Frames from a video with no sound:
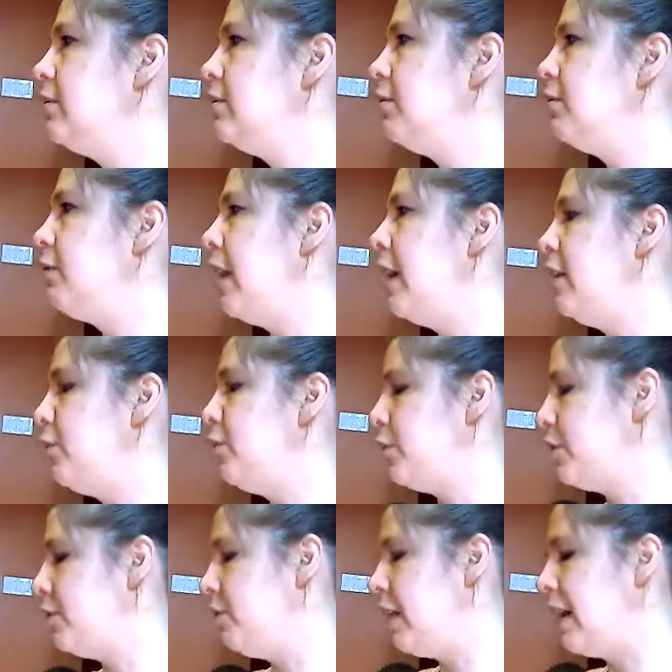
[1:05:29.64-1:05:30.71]
You'll find your
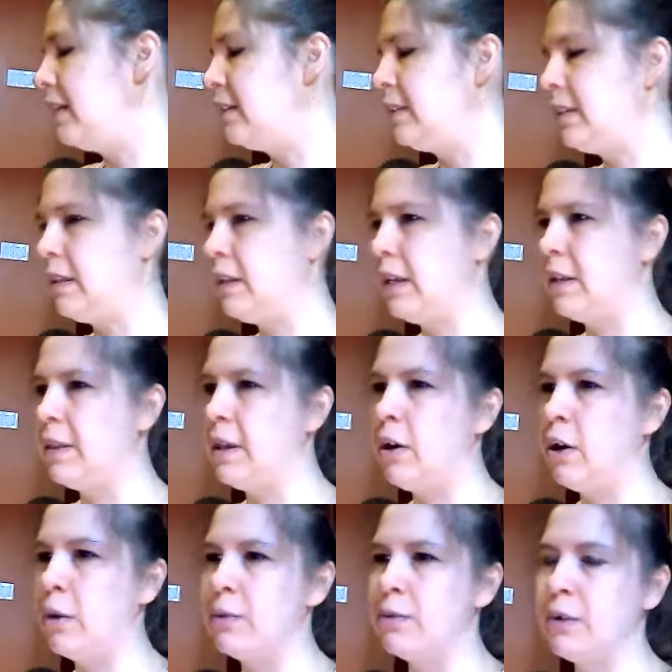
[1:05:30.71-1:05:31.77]
Shavasana, letting the
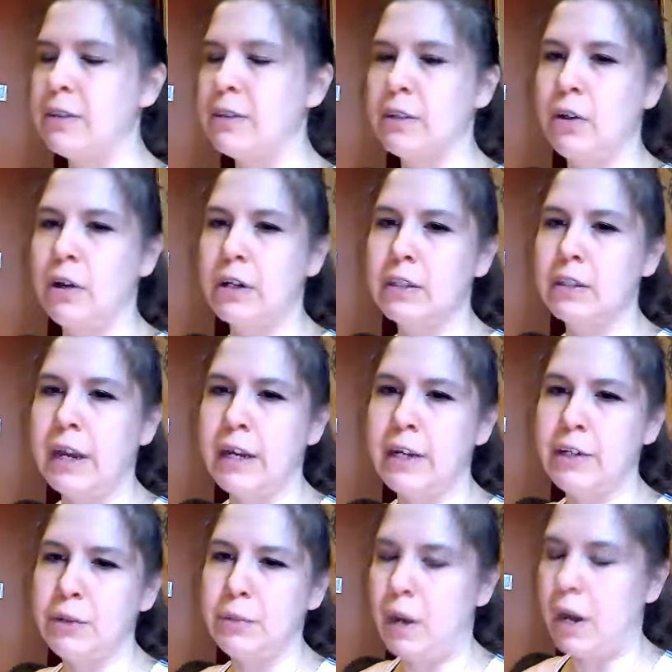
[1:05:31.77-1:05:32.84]
arms rest
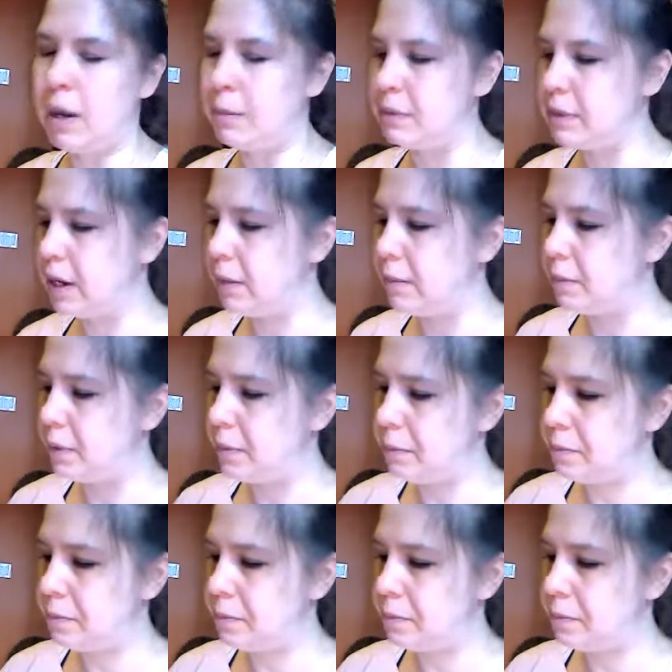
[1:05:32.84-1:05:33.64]
alongside you, palms up.